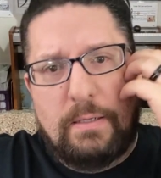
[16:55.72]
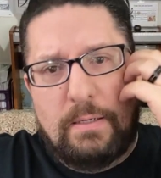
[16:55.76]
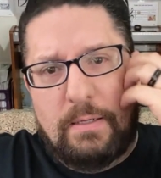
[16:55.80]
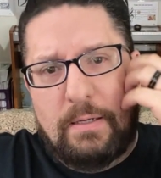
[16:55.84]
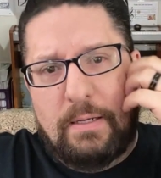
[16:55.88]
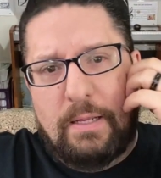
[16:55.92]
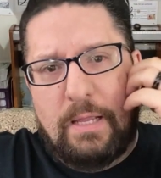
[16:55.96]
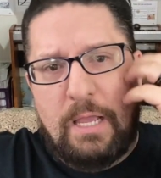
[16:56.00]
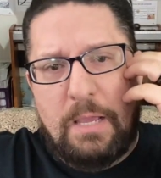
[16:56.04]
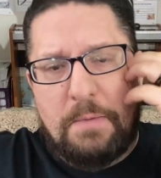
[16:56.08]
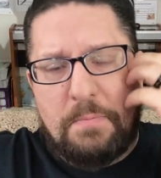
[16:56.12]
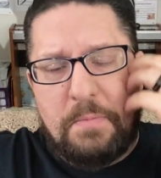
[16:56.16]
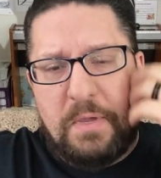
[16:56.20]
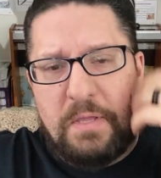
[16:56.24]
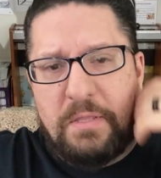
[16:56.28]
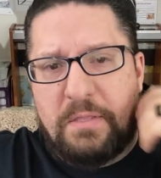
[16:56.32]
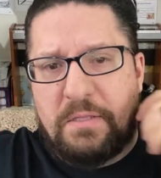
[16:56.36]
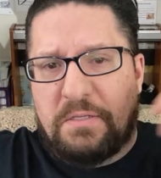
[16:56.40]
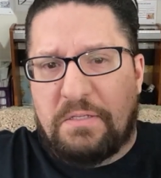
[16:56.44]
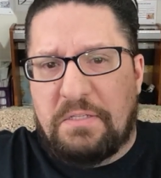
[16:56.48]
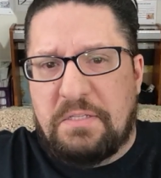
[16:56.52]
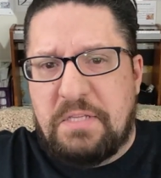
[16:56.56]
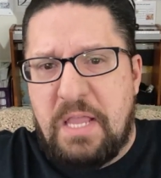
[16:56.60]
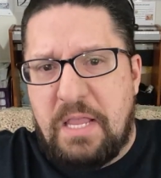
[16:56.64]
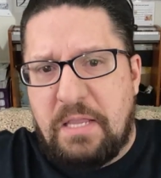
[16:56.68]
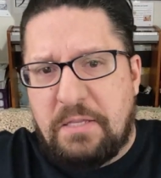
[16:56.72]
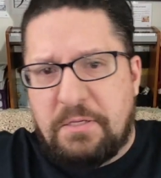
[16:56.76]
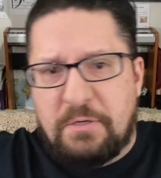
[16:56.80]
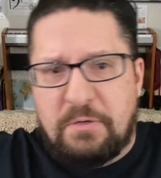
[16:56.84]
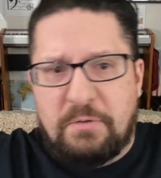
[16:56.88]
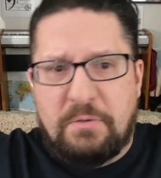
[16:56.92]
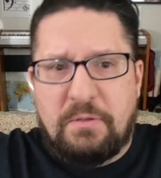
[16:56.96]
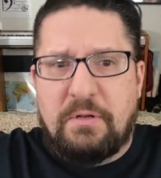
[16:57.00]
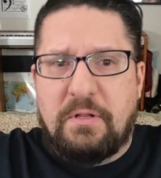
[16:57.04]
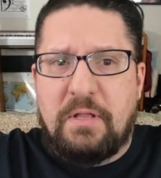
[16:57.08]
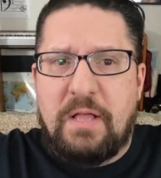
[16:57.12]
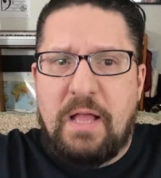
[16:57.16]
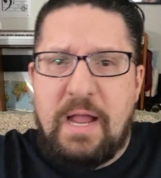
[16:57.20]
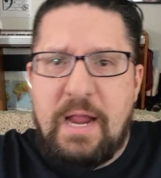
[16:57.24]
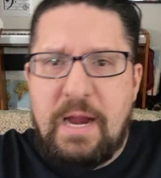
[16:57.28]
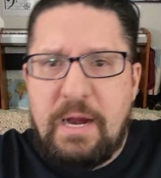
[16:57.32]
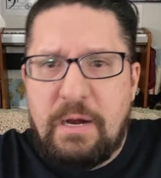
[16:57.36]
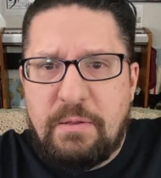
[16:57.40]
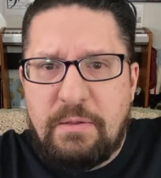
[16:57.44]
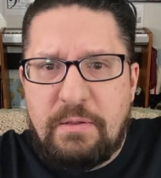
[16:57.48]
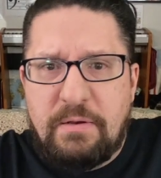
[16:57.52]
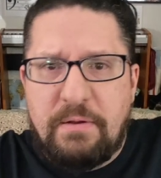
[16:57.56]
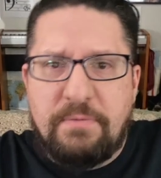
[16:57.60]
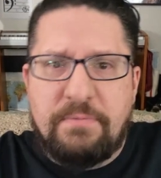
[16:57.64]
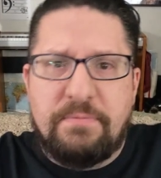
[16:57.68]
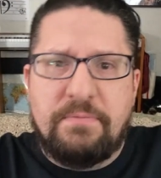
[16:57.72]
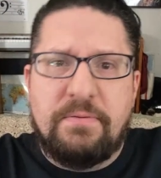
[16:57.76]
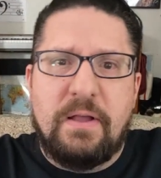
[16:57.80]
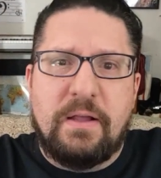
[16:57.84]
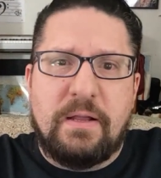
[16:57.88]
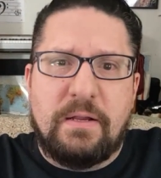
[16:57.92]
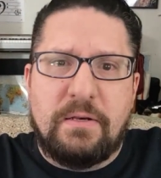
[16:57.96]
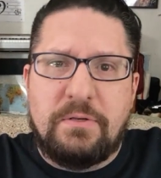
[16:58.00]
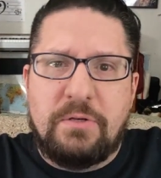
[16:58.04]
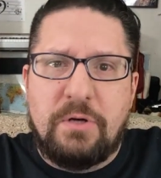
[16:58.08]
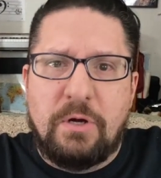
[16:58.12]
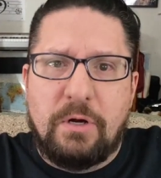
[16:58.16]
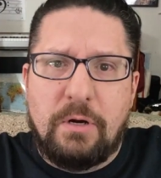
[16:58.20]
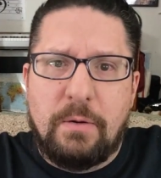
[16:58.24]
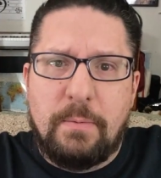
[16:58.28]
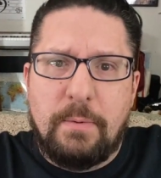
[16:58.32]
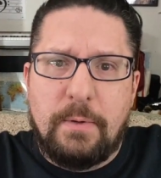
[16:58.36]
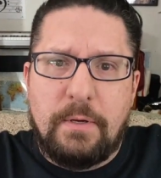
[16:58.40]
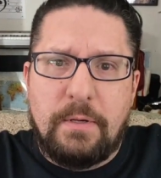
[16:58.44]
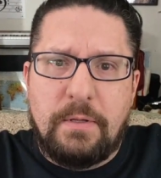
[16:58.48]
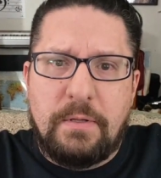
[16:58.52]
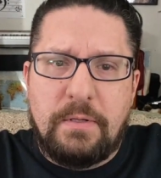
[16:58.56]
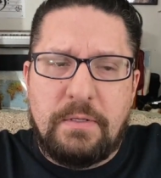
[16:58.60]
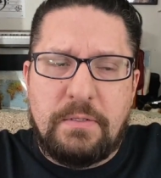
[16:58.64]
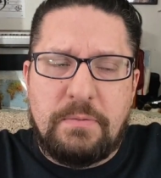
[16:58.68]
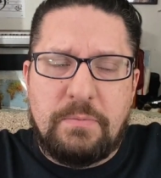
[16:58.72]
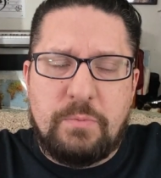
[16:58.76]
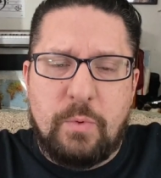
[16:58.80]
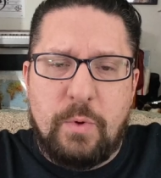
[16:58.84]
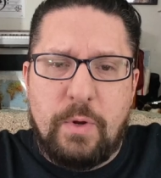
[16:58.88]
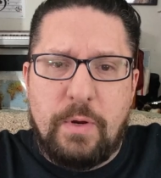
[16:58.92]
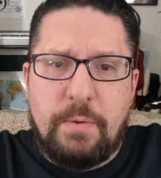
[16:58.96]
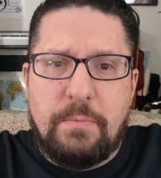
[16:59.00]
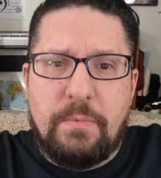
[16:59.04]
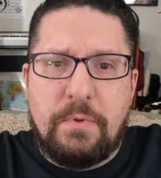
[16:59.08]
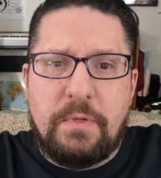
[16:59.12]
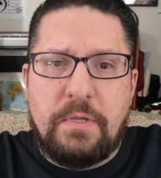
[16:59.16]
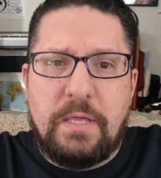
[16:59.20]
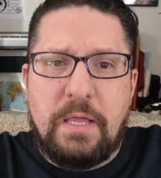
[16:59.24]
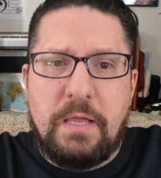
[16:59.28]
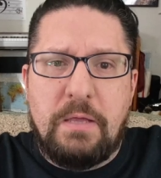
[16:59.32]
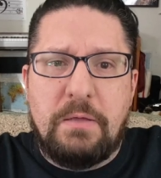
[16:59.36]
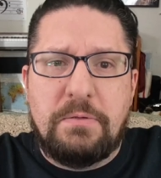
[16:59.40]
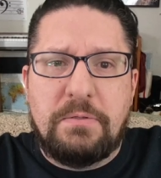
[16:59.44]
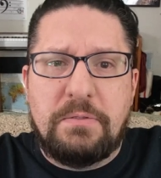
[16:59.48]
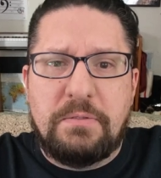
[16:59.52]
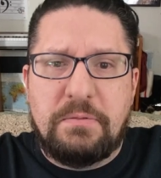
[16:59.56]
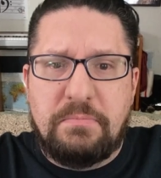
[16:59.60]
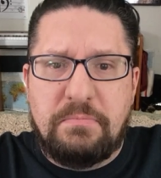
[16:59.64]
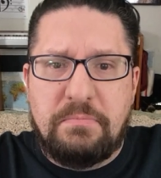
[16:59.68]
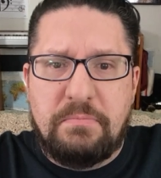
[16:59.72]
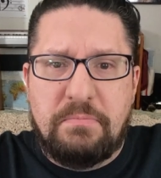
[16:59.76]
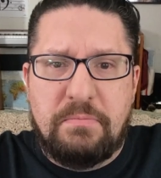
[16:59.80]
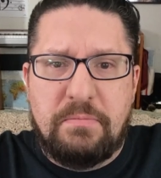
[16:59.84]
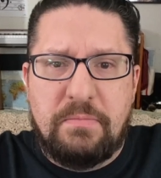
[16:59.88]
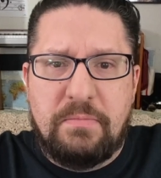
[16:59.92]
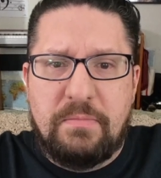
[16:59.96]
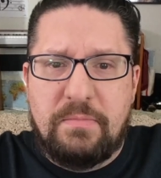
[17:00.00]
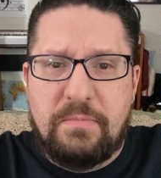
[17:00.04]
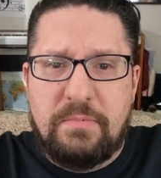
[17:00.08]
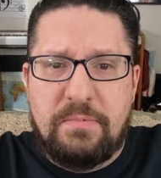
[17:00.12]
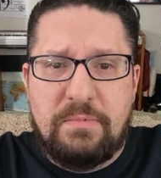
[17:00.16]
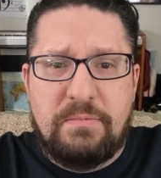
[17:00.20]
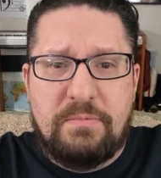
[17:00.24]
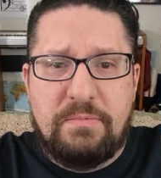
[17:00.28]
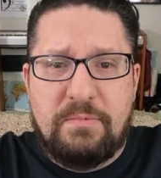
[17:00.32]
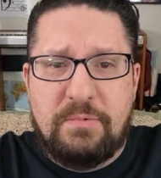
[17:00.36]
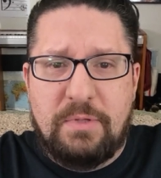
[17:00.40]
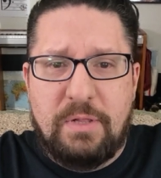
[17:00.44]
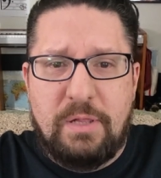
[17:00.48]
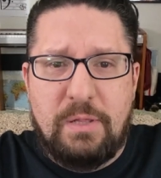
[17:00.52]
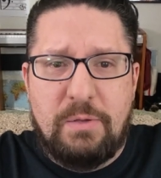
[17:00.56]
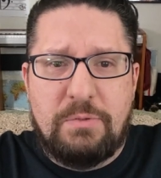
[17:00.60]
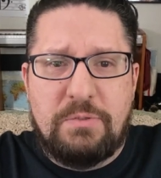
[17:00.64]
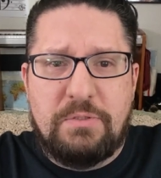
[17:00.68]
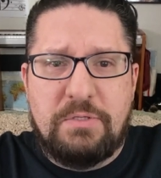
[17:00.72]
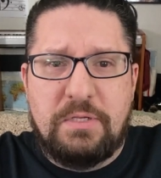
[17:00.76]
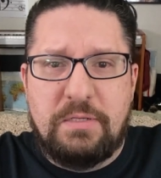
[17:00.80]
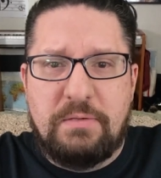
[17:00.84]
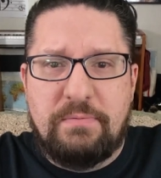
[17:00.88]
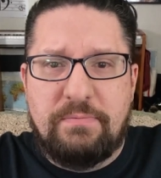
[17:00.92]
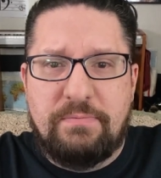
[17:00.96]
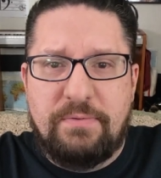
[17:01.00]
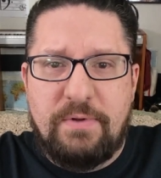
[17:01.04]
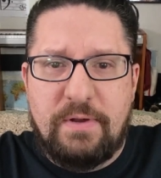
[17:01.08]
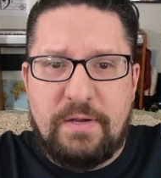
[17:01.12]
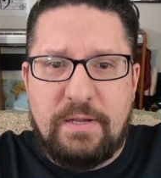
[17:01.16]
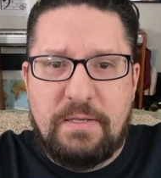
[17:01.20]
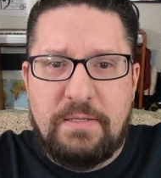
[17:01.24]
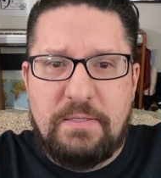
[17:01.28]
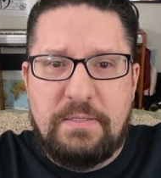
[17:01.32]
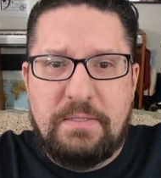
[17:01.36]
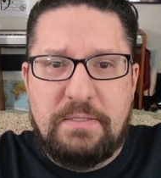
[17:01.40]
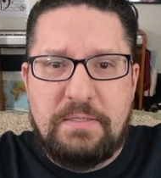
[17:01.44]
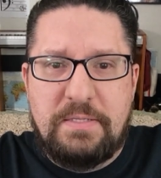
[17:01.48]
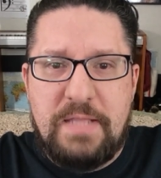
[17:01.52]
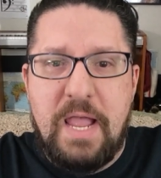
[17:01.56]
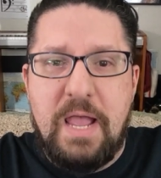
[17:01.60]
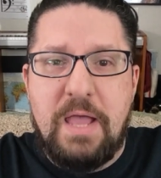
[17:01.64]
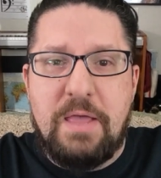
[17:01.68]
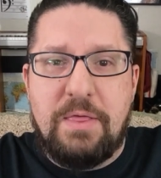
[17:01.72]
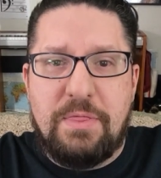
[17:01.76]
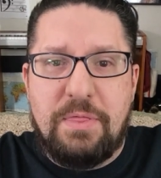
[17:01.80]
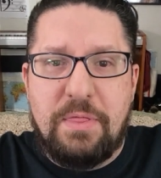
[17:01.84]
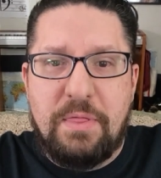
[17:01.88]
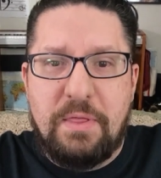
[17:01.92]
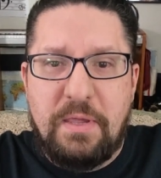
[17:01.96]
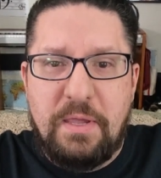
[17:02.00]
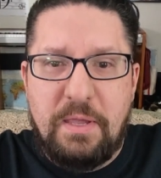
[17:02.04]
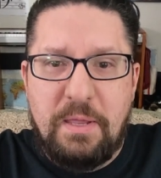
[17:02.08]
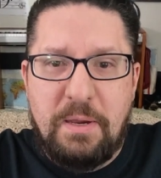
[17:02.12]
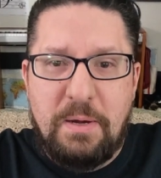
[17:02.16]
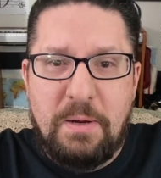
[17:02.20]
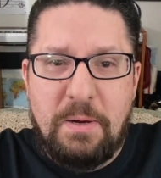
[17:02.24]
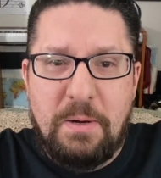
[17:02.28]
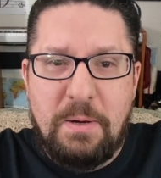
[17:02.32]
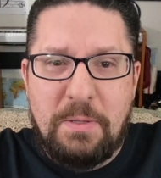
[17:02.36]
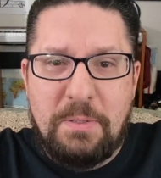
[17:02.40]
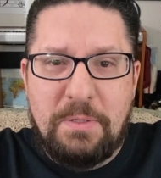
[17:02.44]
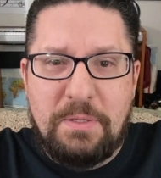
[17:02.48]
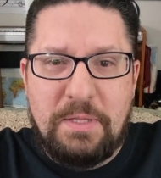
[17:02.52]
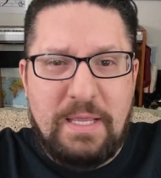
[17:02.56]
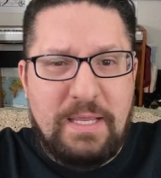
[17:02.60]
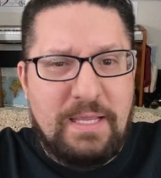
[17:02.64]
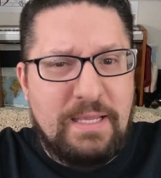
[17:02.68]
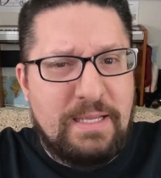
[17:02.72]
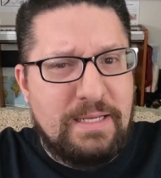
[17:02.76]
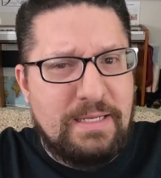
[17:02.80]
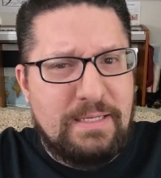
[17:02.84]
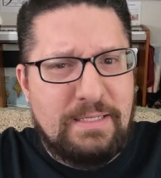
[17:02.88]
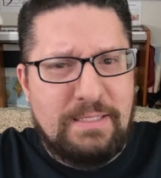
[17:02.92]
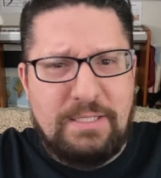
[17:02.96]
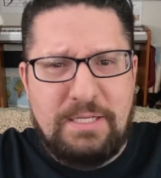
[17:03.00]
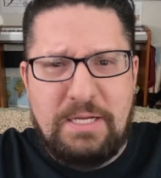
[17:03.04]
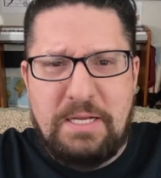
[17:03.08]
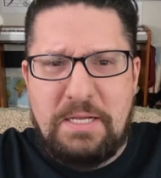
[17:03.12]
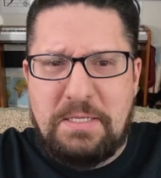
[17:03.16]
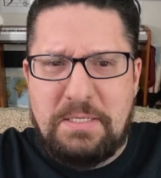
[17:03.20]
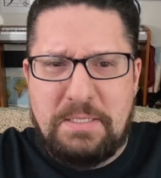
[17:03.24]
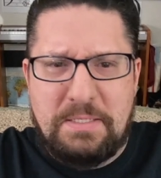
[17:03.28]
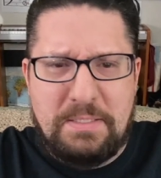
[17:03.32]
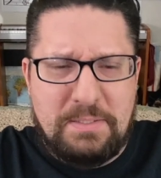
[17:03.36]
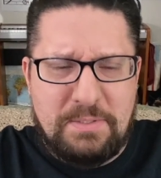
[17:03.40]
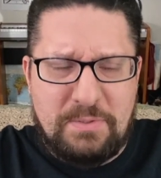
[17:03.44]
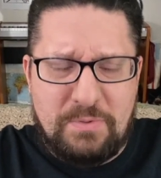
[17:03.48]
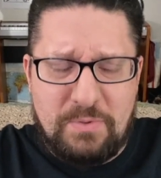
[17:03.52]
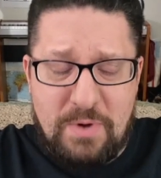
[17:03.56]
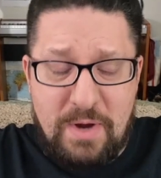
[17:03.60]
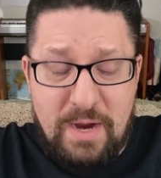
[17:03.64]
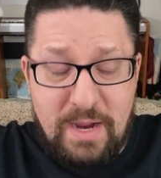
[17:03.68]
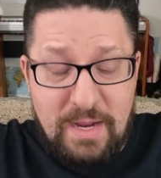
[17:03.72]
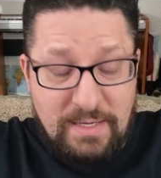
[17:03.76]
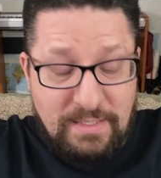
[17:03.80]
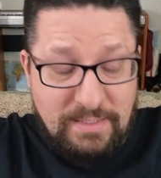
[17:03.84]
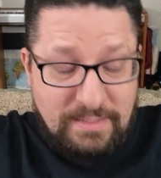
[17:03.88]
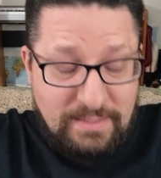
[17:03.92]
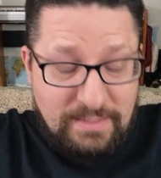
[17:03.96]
I mean, the stakes are a little higher than a fucking tournament at this point. Miguel's close to fucking death, you know? Like, Jesus Christ.